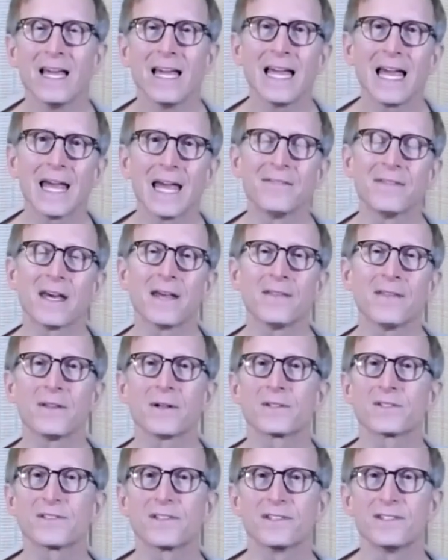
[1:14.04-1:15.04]
And then
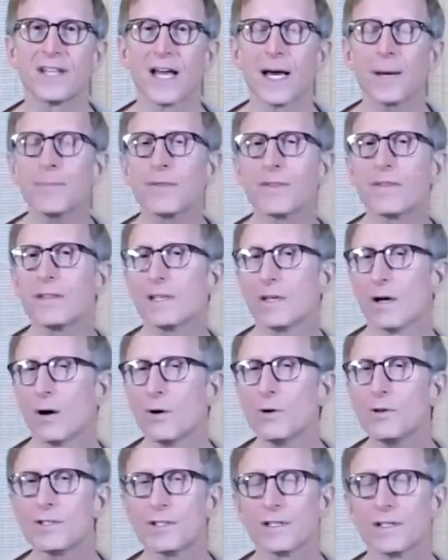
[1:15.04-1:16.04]
there's the depth of the
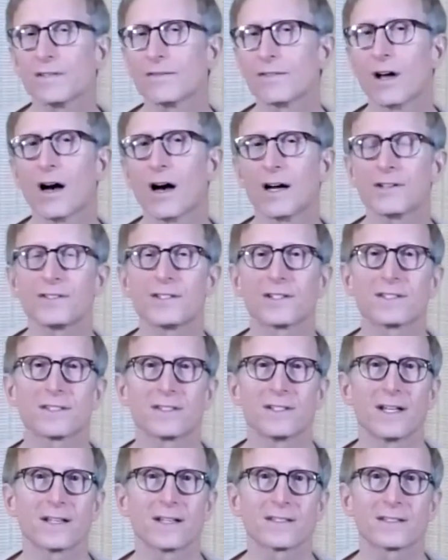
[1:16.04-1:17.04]
ocean of
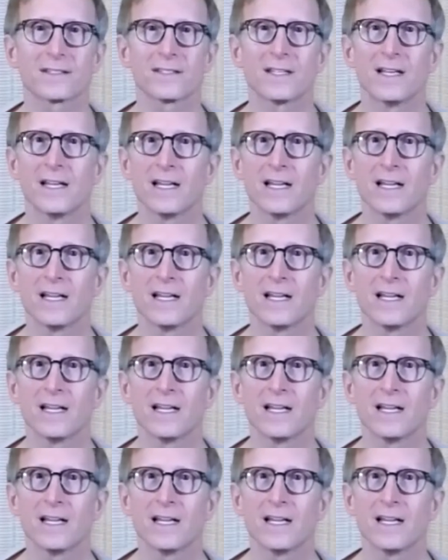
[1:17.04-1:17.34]
consciousness.